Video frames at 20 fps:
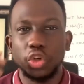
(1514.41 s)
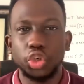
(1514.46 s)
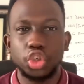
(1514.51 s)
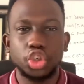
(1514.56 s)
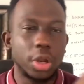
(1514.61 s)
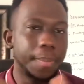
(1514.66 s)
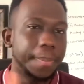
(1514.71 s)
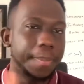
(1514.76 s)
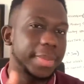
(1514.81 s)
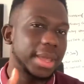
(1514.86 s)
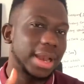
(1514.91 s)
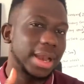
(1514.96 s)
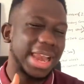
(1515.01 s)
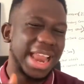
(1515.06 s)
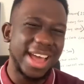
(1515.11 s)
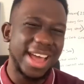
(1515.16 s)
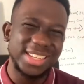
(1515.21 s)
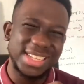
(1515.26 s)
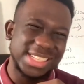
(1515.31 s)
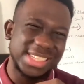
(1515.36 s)
drop me a
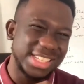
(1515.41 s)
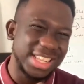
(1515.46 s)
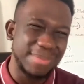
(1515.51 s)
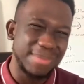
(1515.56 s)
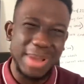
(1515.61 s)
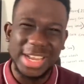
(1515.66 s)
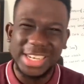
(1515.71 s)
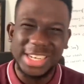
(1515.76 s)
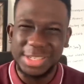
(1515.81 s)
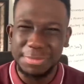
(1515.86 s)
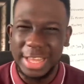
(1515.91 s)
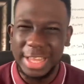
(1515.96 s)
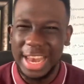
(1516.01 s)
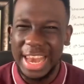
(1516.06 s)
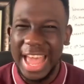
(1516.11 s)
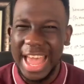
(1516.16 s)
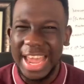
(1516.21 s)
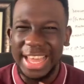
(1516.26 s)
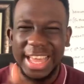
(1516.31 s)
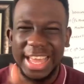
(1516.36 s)
like, smash me a
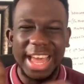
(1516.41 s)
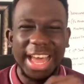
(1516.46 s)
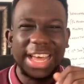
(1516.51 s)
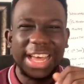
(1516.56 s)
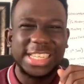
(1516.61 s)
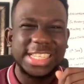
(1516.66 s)
like,